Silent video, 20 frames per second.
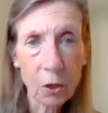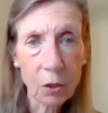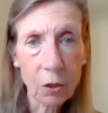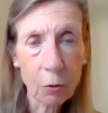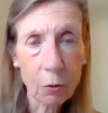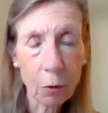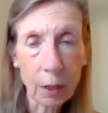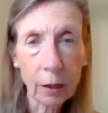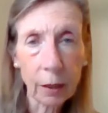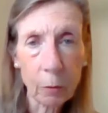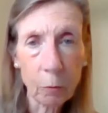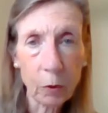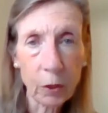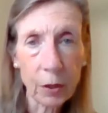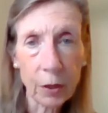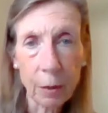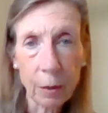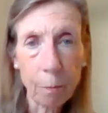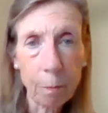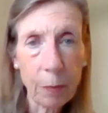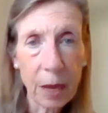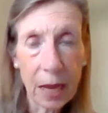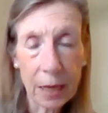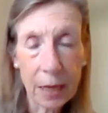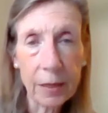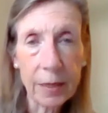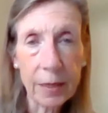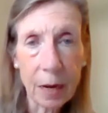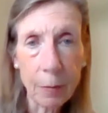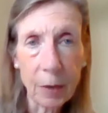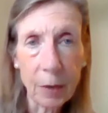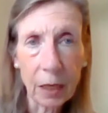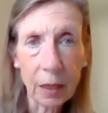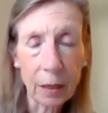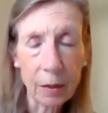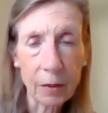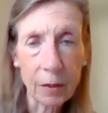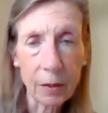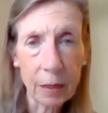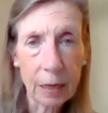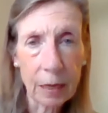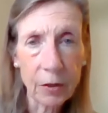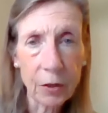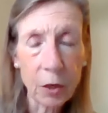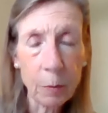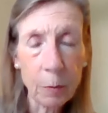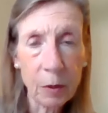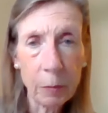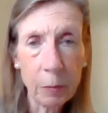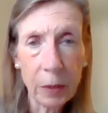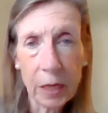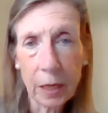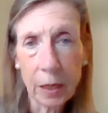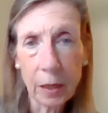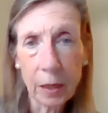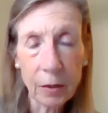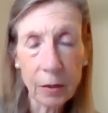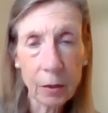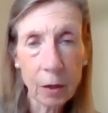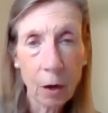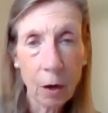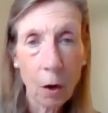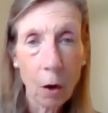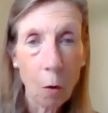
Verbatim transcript: struggling with the pandemic as, as human beings,